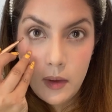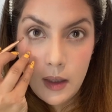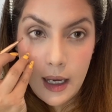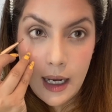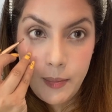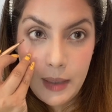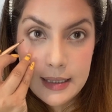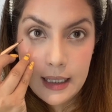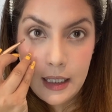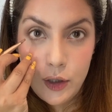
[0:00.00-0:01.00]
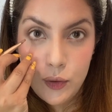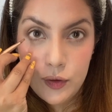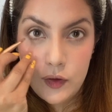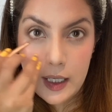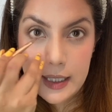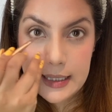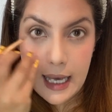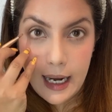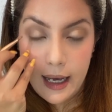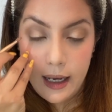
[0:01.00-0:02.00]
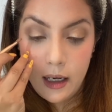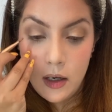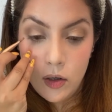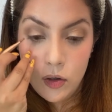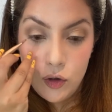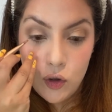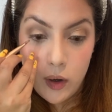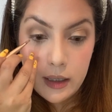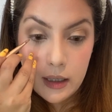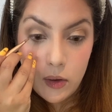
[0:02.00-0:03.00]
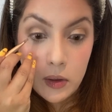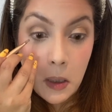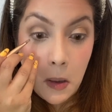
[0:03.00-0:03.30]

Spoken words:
and I basically use this and I draw it out.